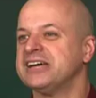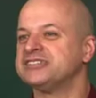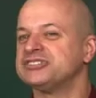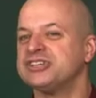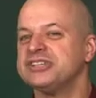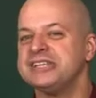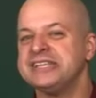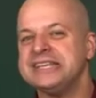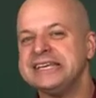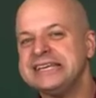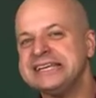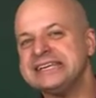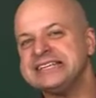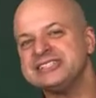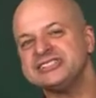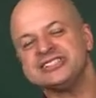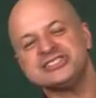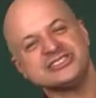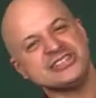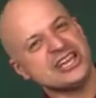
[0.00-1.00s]
So the thing
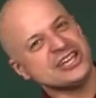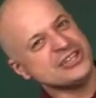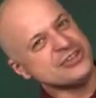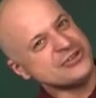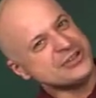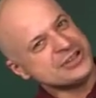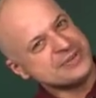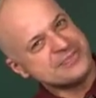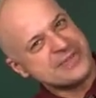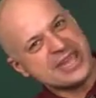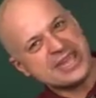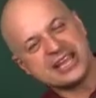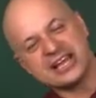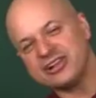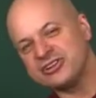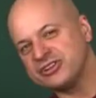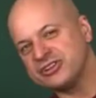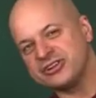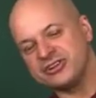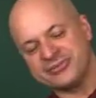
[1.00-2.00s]
is that you can make a
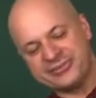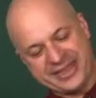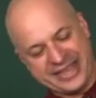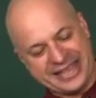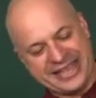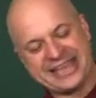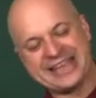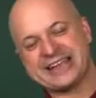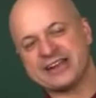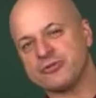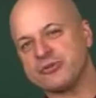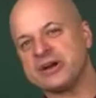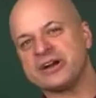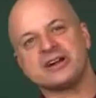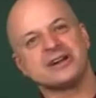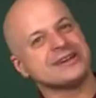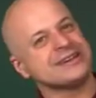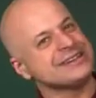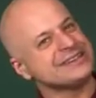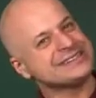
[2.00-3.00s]
little thing here where
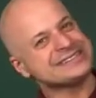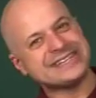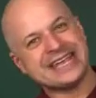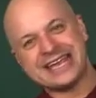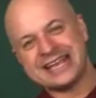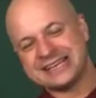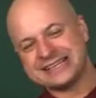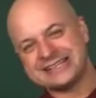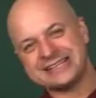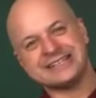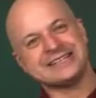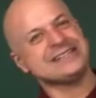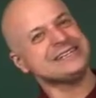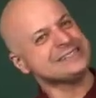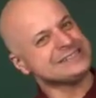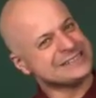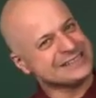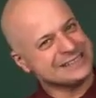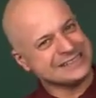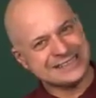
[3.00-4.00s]
it's actually
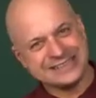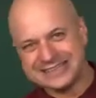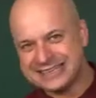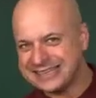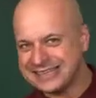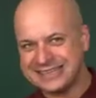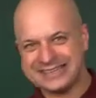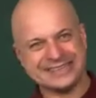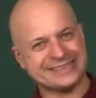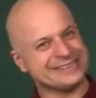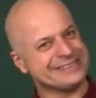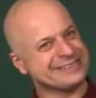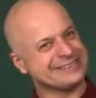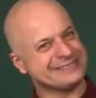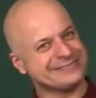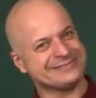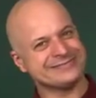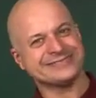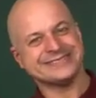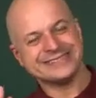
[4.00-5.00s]
it's a little.
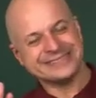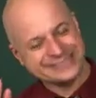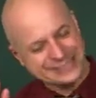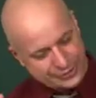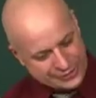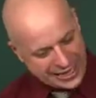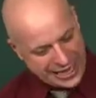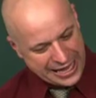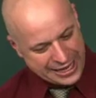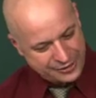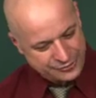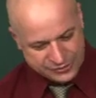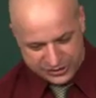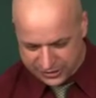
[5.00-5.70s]
It's okay.